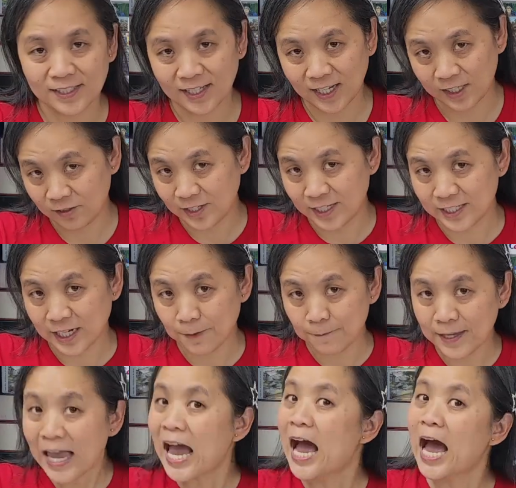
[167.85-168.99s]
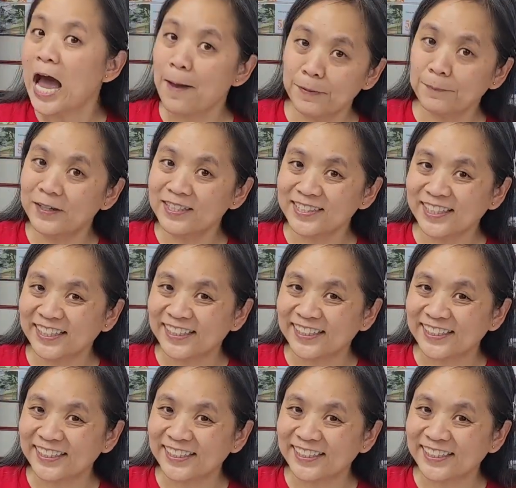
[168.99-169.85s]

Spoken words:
Until next time, happy puzzling!